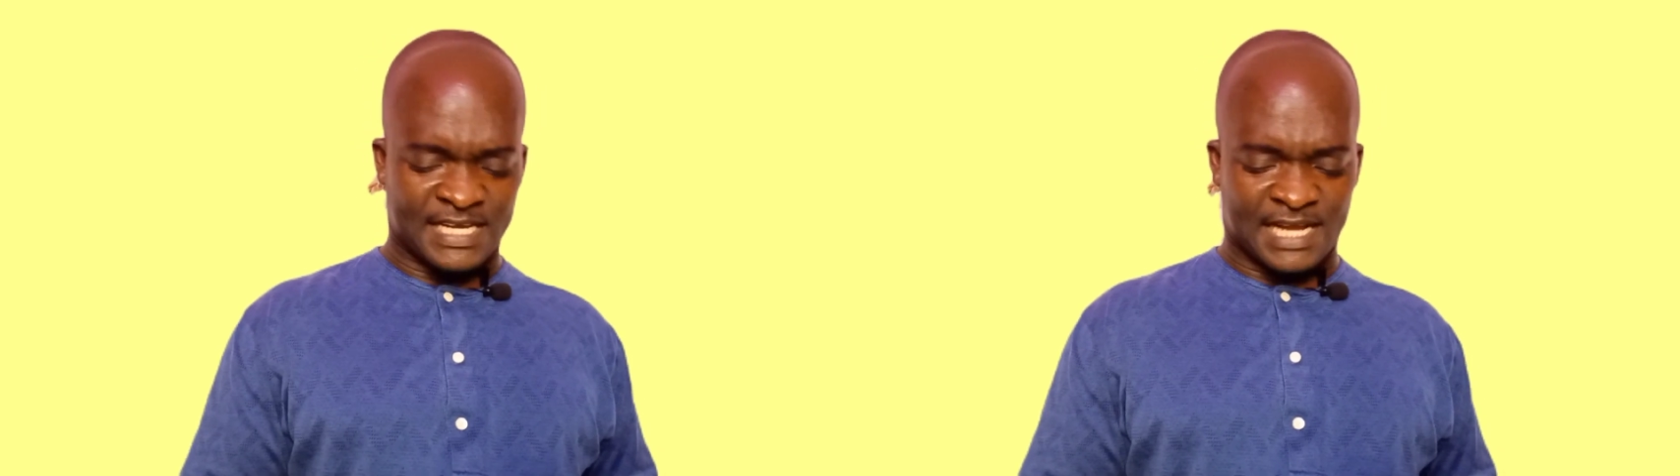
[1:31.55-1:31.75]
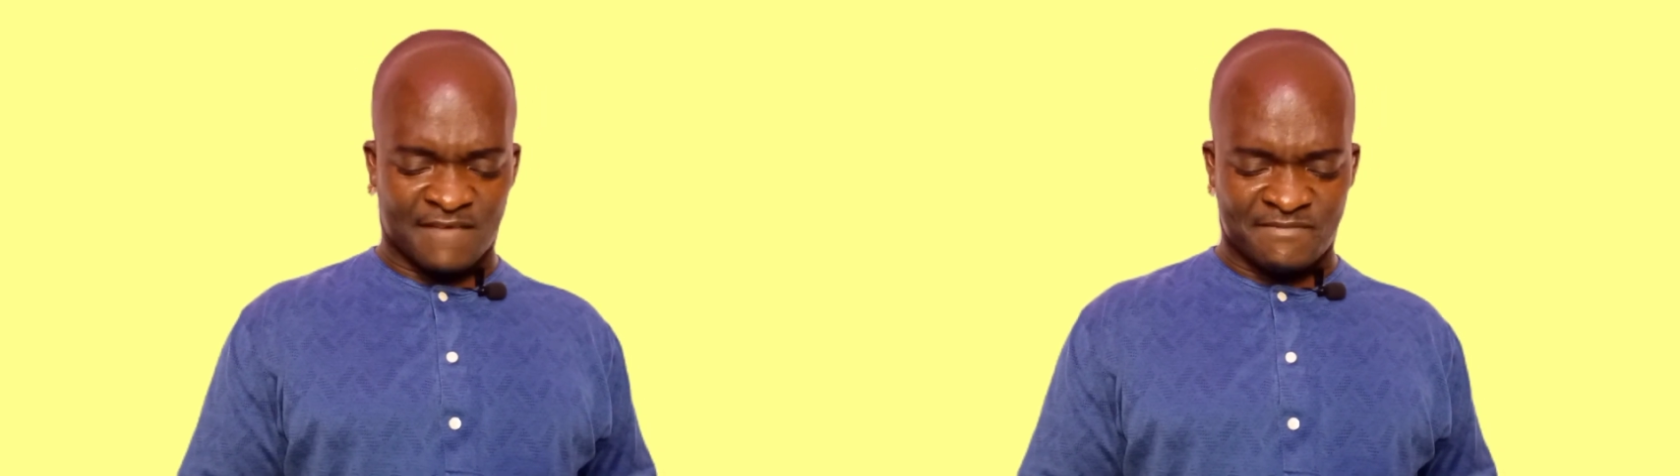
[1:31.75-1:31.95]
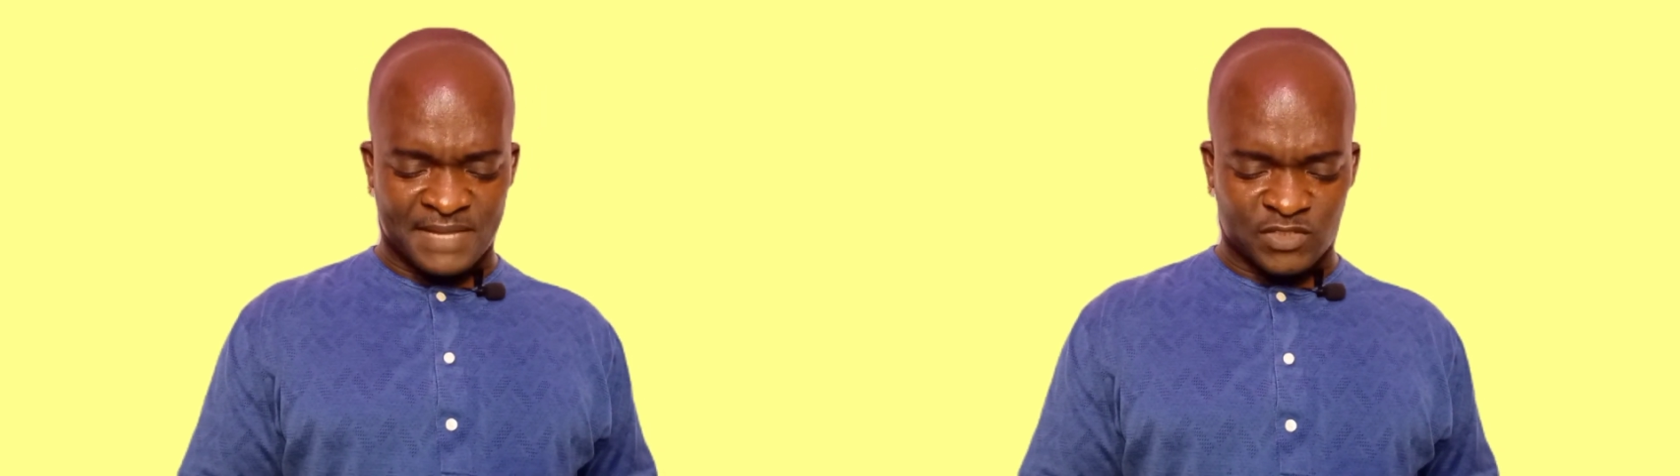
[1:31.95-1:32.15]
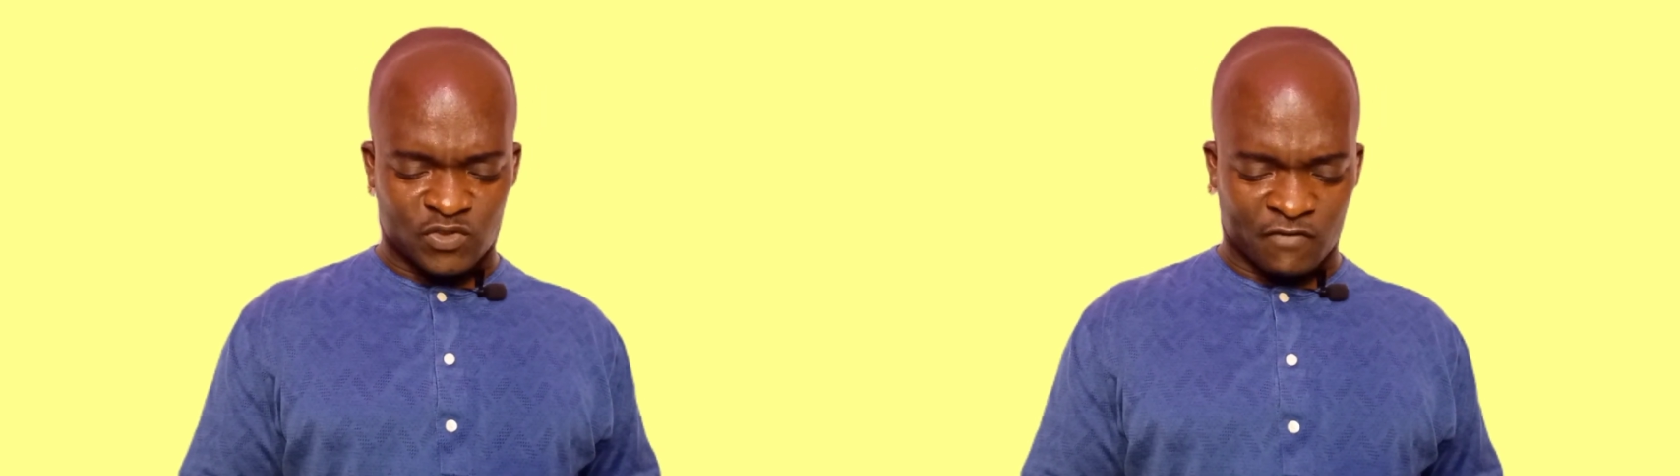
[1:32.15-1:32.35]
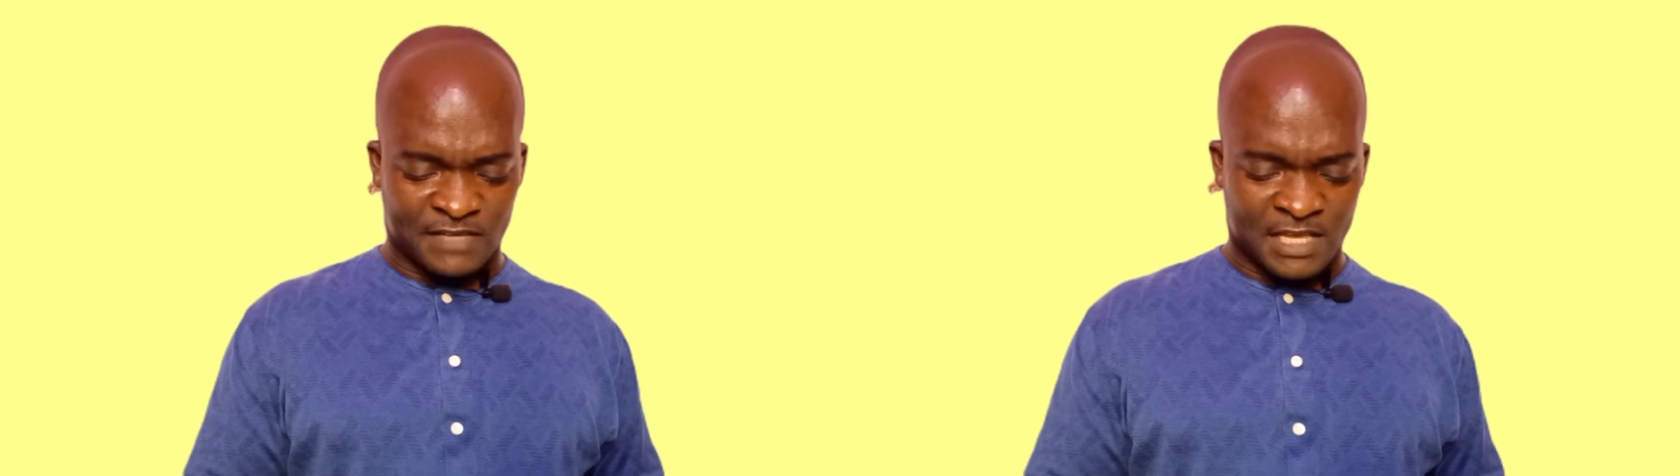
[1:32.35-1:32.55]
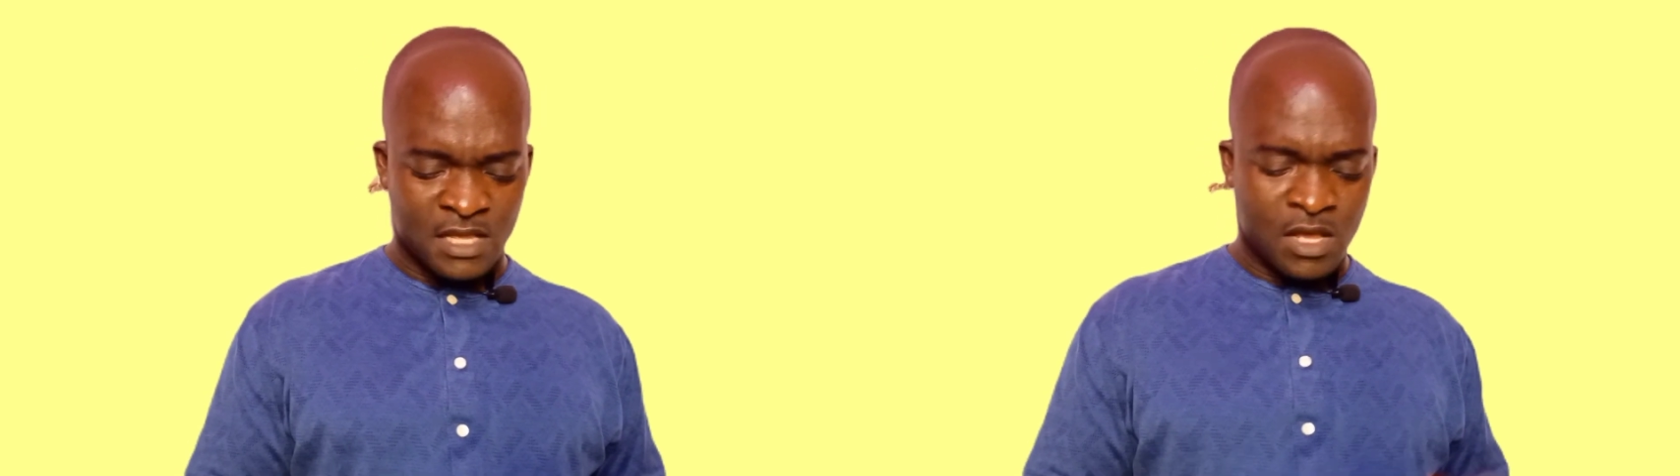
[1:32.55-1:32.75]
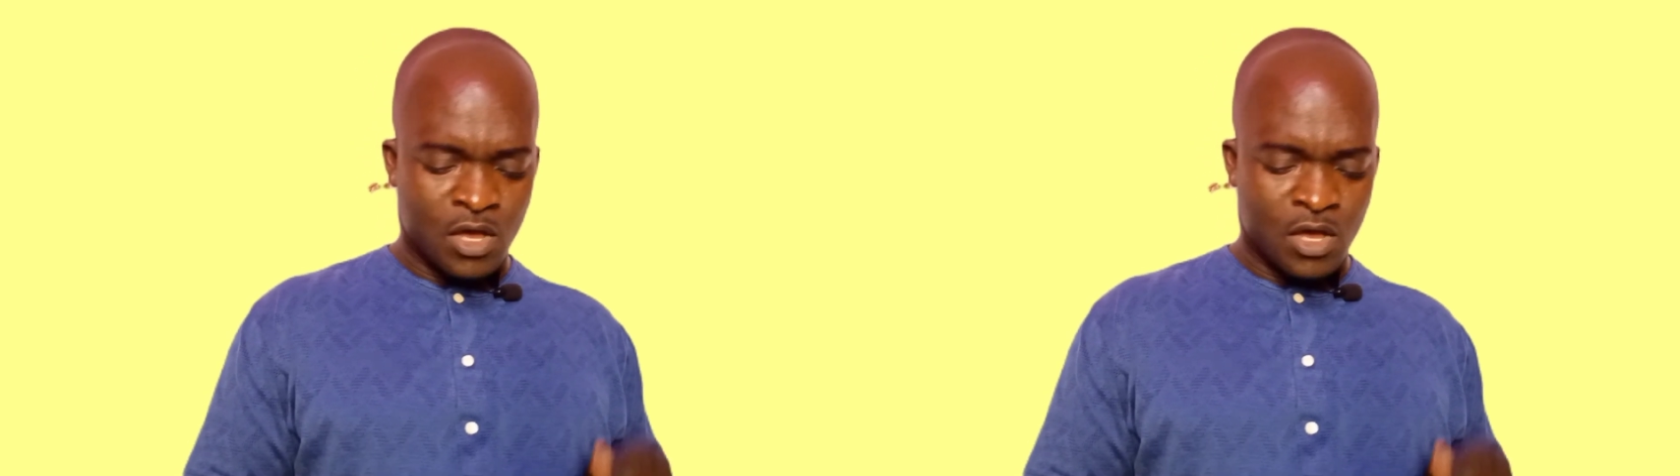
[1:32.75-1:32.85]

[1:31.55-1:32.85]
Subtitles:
the government of the